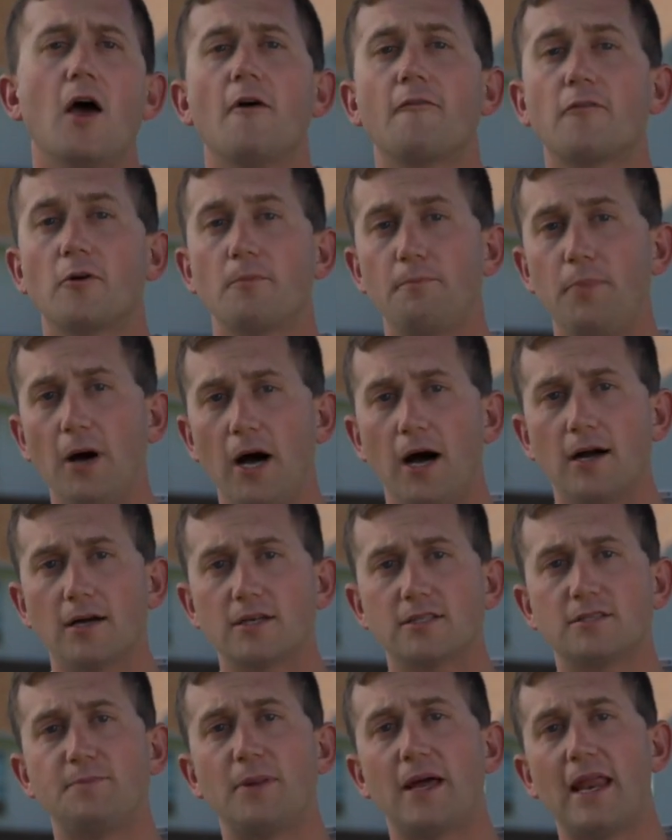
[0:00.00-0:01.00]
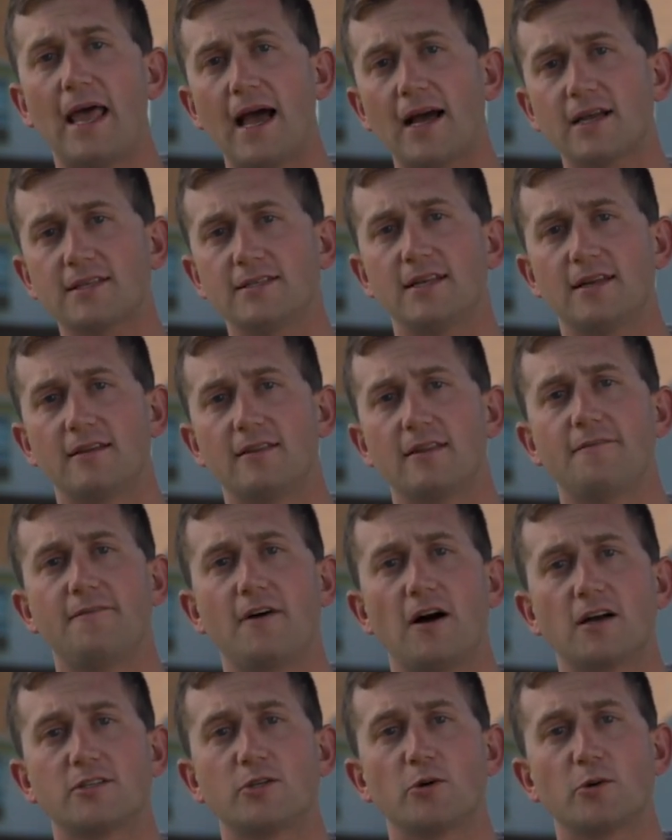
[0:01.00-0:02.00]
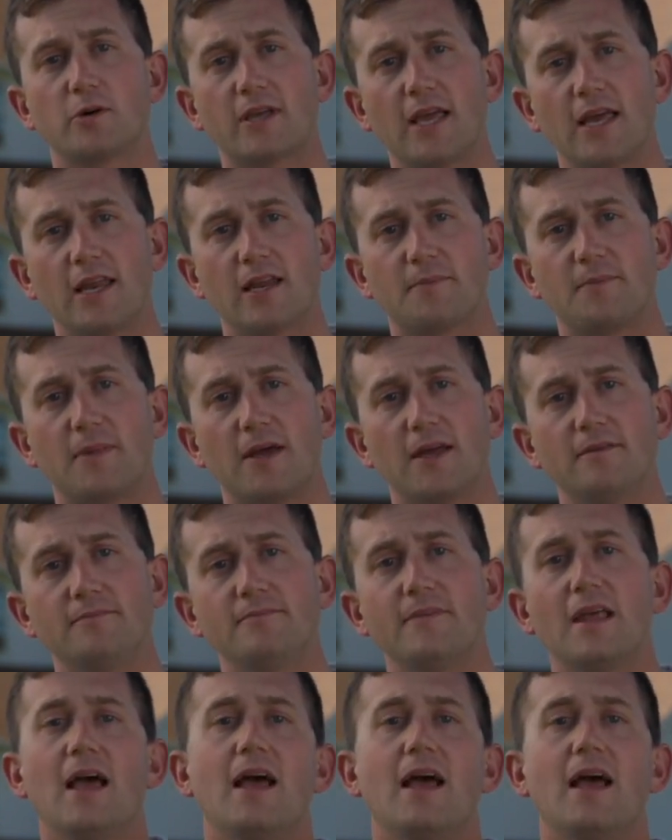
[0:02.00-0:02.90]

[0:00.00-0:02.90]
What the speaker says: for bugs but accidentally fogs the organic bin,